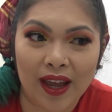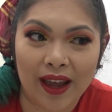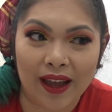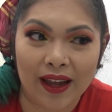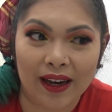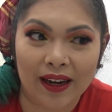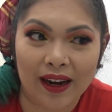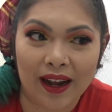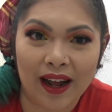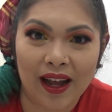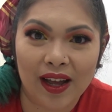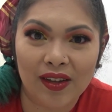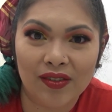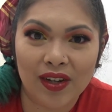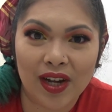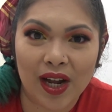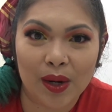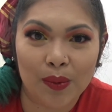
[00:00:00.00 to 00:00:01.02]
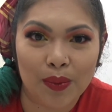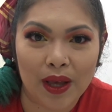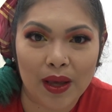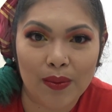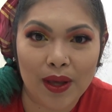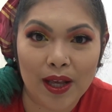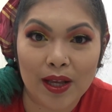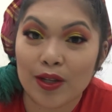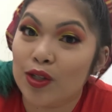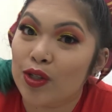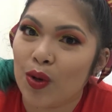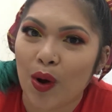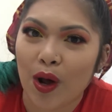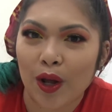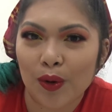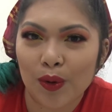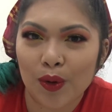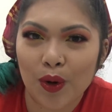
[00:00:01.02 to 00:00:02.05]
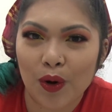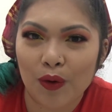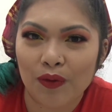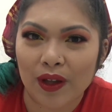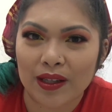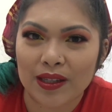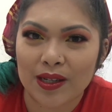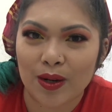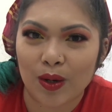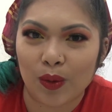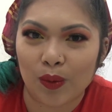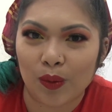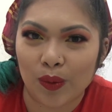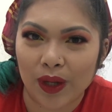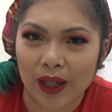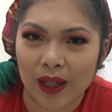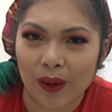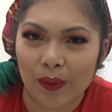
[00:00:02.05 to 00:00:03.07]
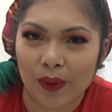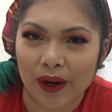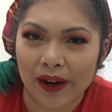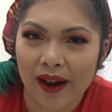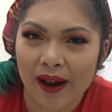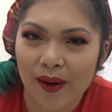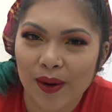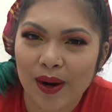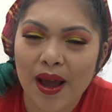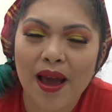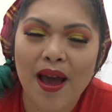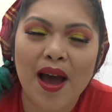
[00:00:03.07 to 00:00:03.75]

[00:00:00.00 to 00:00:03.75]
and I've got a baby, so I don't know if that's gonna really work out.